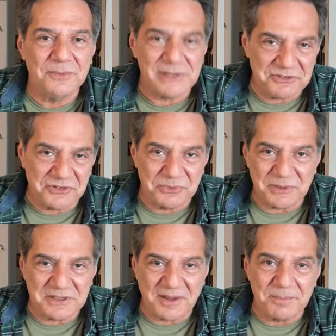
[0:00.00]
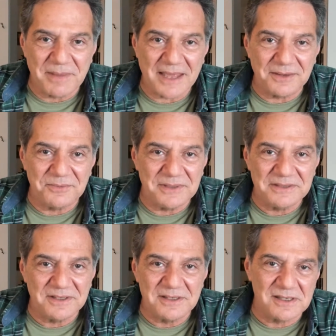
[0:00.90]
weasels would come back
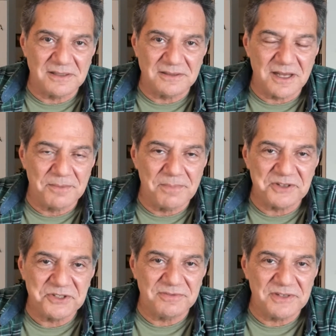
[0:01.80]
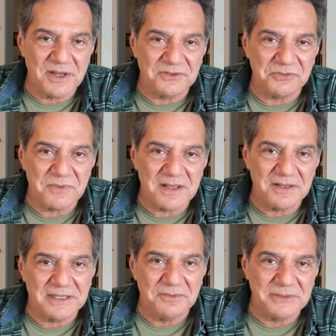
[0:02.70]
with a bunch of notes. Well,
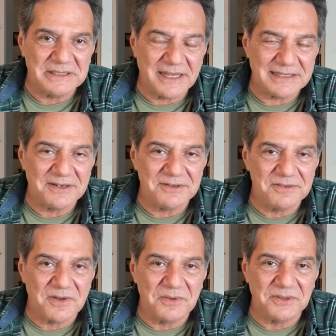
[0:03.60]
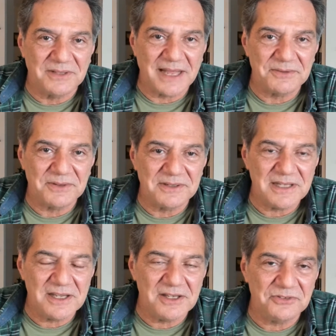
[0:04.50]
we'd like to hear the vocal louder on
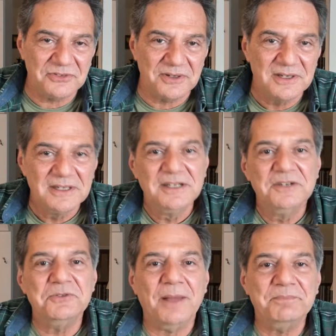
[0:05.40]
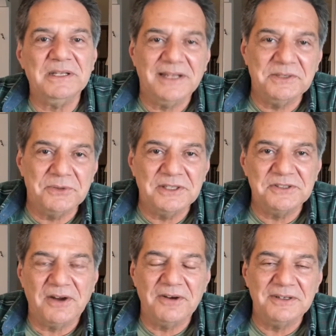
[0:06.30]
this, or drop the electric
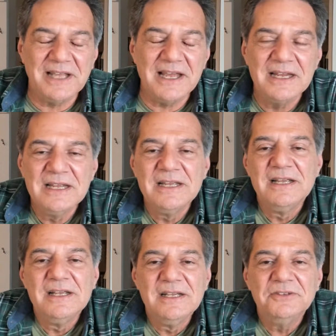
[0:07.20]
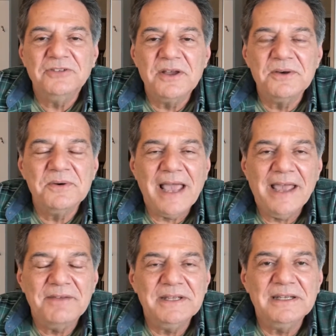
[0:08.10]
guitar on that. So
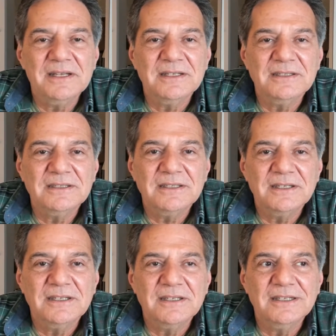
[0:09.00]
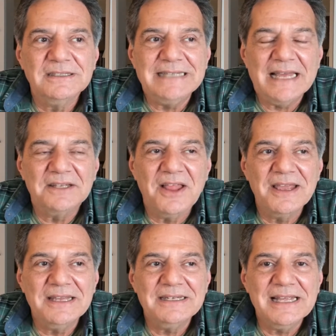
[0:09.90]
having a
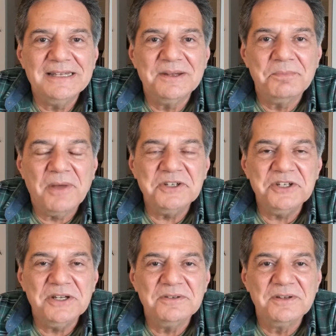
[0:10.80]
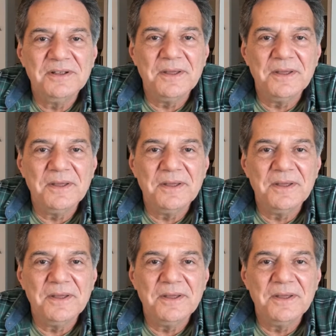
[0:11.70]
deadline and a budget